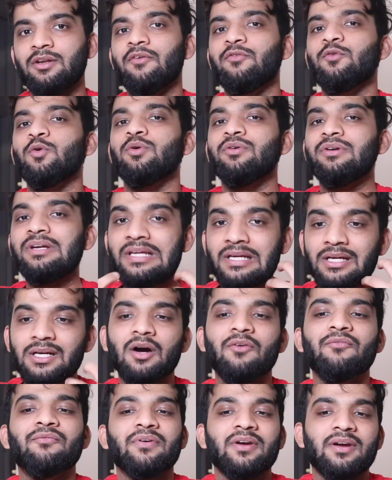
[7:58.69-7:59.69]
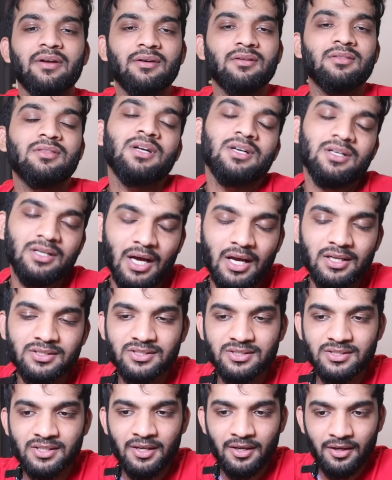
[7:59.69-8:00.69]
You have to reconfigure the
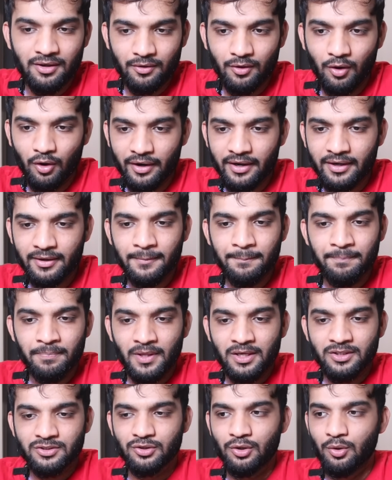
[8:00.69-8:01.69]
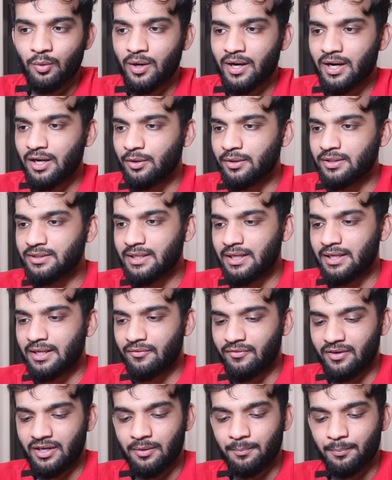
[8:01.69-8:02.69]
task. Got it? So what I'll do is I'll
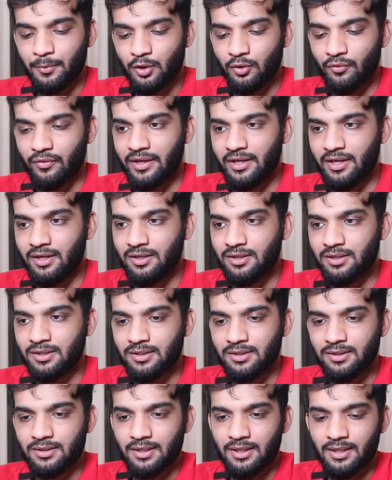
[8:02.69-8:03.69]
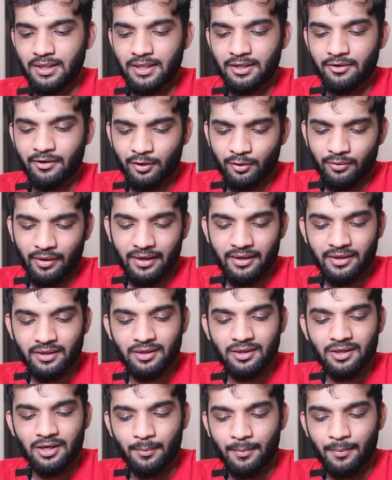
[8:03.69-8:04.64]
give an input over here. I'll try to run it.